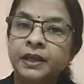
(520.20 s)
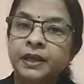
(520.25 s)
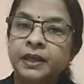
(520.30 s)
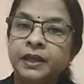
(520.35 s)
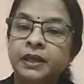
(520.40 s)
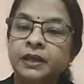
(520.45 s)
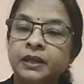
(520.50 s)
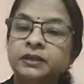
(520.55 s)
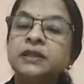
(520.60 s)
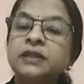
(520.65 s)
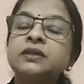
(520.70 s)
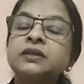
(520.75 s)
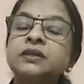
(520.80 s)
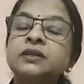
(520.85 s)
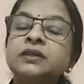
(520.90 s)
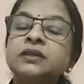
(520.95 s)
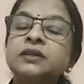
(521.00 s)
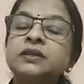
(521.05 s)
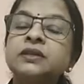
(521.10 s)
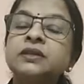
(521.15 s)
This
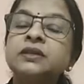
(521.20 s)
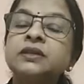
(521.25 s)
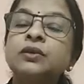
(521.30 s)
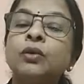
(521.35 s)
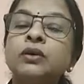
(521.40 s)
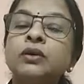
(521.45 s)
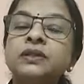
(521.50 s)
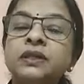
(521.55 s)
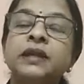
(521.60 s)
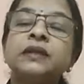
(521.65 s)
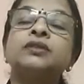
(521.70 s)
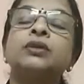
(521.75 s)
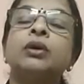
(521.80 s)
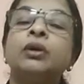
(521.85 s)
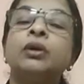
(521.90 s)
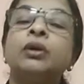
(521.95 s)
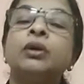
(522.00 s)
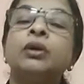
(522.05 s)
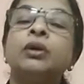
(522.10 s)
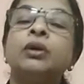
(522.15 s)
concentrates
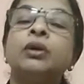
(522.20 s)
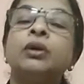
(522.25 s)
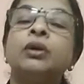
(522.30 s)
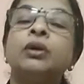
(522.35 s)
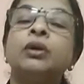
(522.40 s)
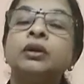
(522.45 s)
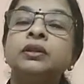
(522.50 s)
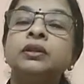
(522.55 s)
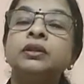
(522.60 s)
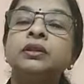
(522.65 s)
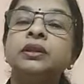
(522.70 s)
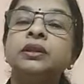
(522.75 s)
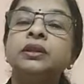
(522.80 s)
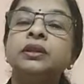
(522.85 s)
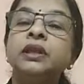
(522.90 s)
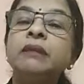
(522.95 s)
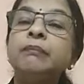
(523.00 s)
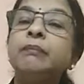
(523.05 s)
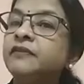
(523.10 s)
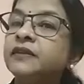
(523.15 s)
on the medical
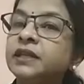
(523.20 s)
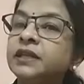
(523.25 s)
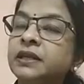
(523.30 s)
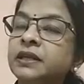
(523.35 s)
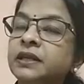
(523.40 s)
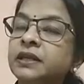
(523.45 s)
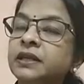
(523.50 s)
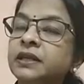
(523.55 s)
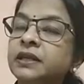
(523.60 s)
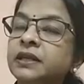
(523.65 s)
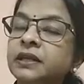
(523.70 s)
facilities